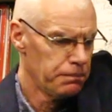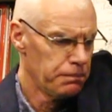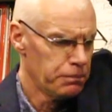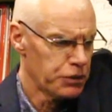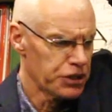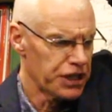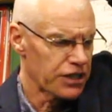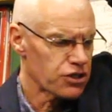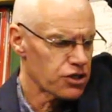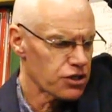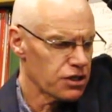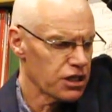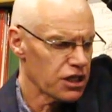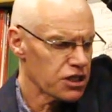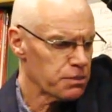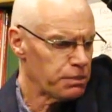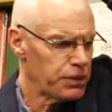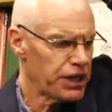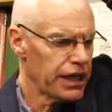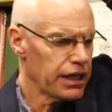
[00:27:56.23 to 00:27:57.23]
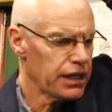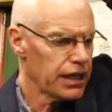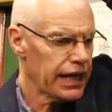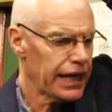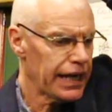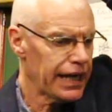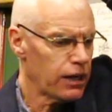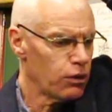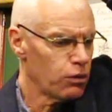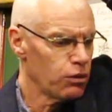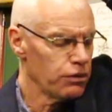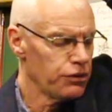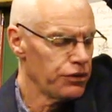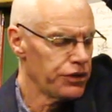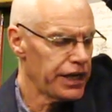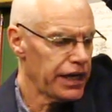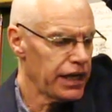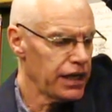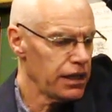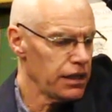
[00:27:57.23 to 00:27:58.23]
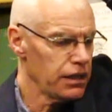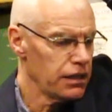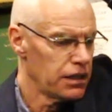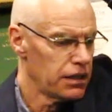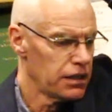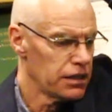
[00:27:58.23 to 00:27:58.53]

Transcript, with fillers: but that doesn't explain how they